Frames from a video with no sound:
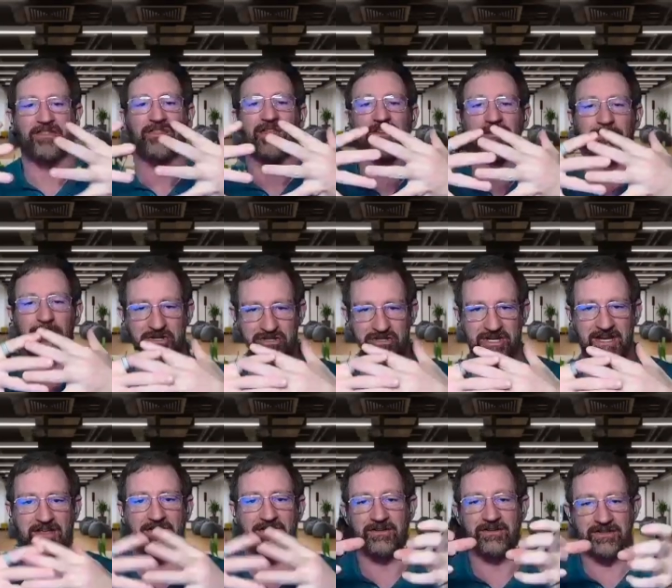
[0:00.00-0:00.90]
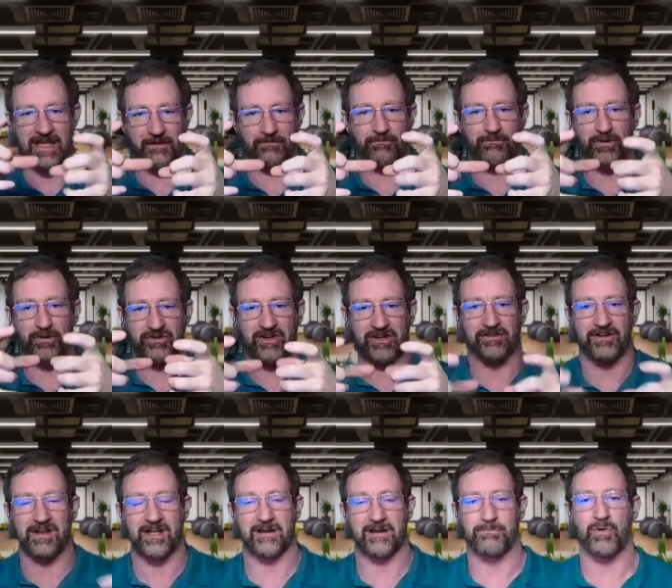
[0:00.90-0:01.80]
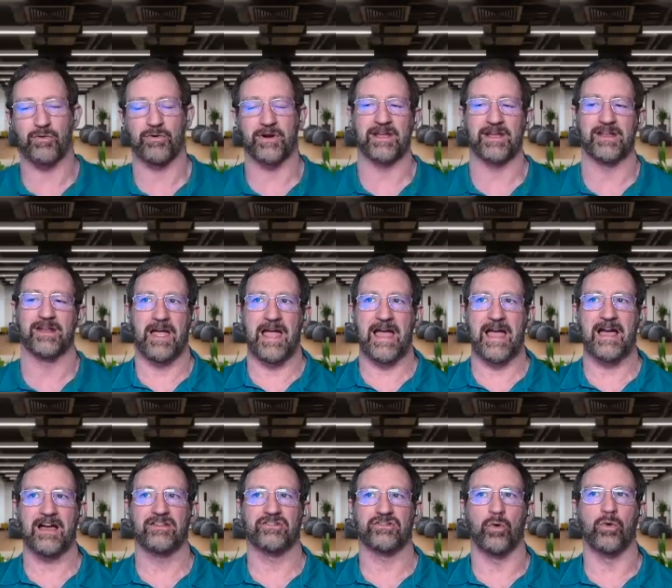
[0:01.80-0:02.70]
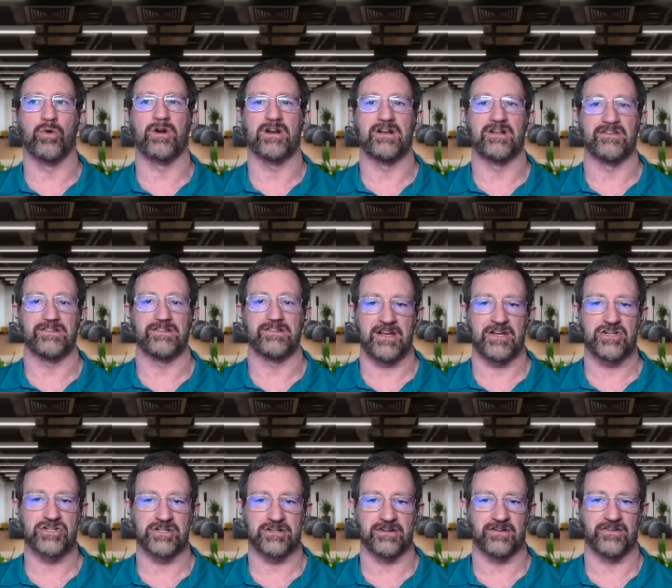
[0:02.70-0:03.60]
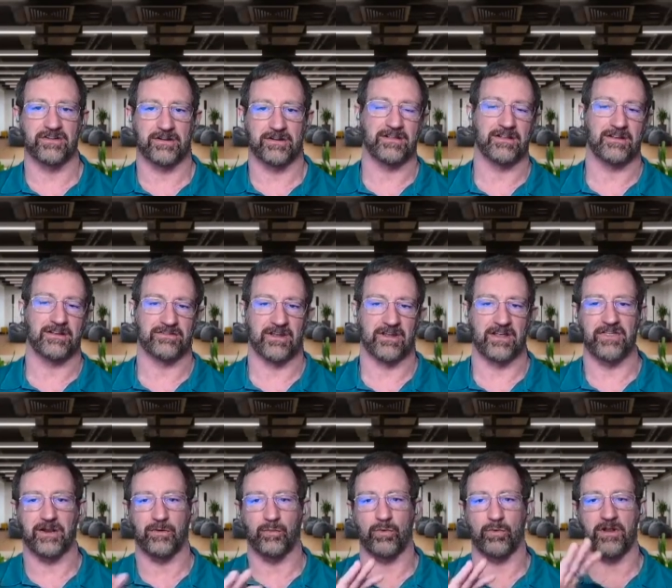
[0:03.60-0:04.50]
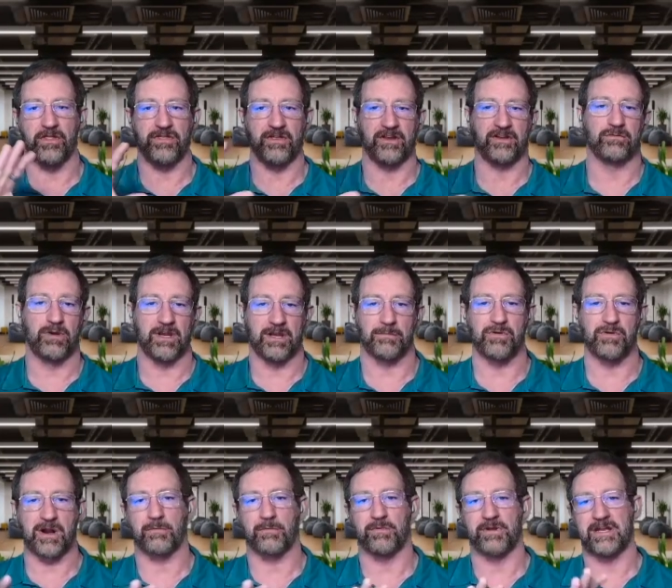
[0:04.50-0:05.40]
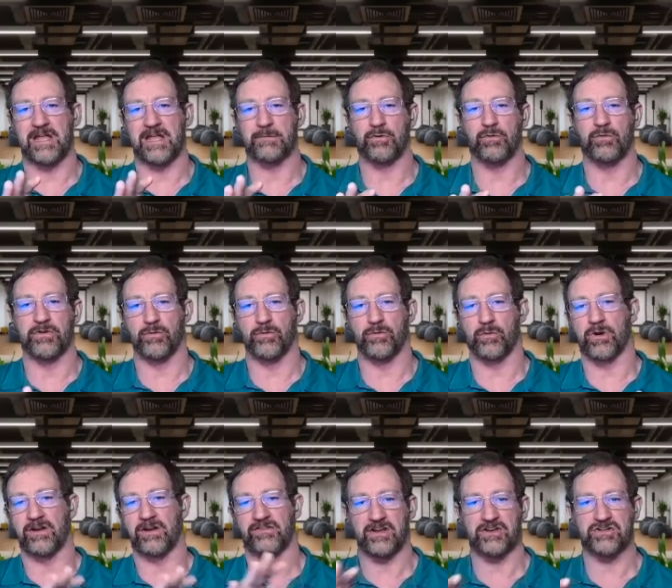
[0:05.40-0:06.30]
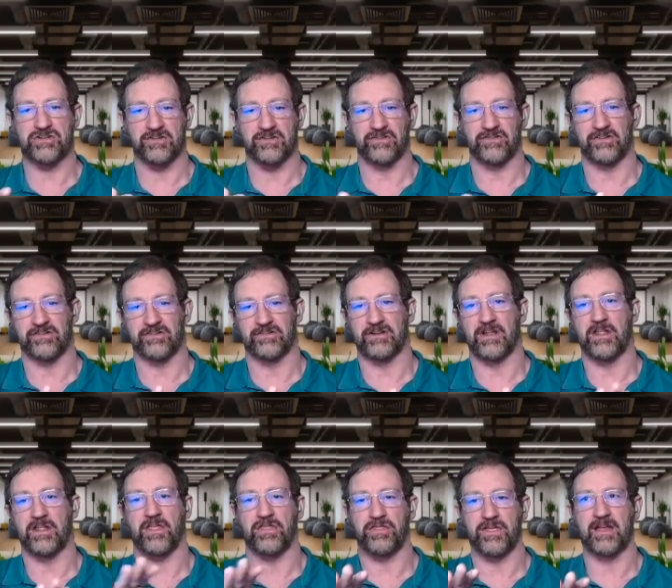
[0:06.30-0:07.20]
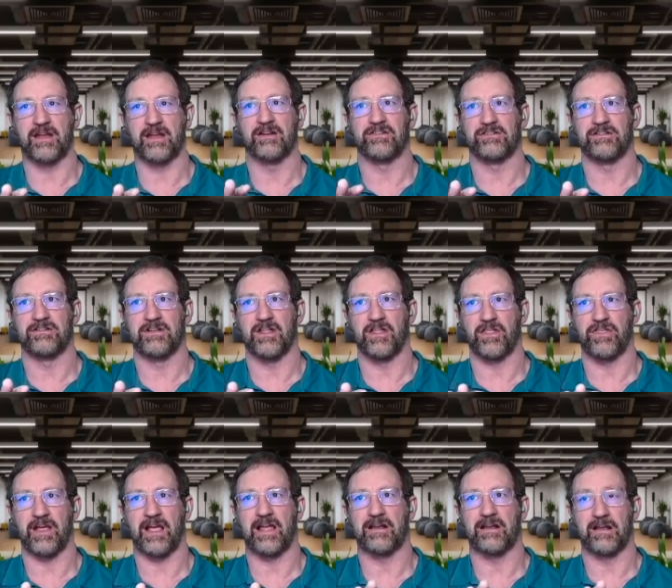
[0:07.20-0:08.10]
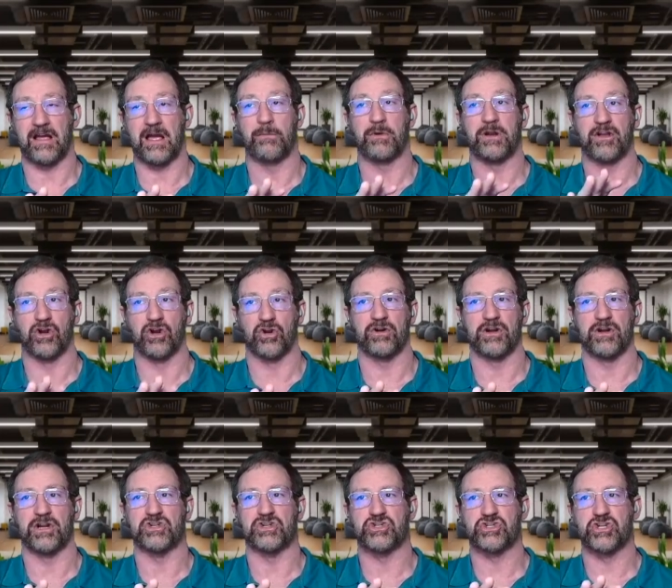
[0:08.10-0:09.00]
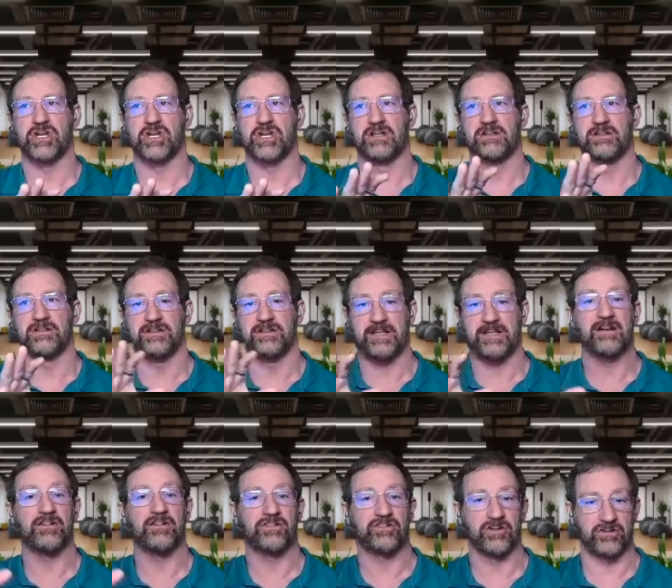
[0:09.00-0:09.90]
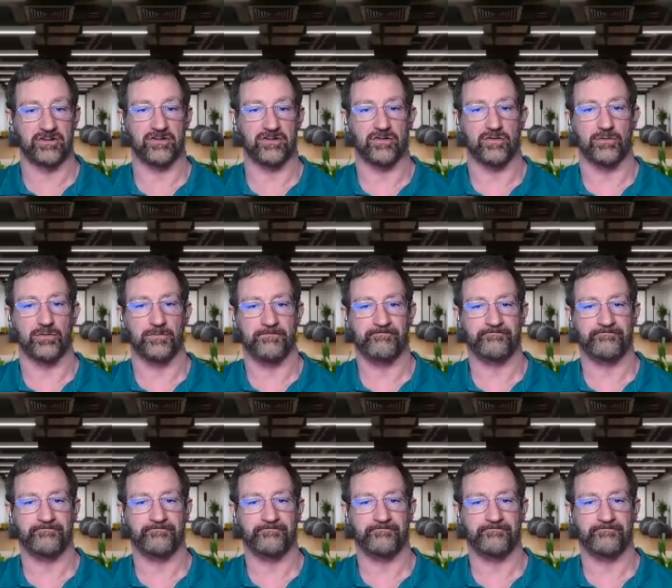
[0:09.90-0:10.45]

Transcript: things mesh together at that particular kind of point. As organizations, and this, I think, one of the things we could probably enable with organizations, this is another thing I would encourage leaders to do,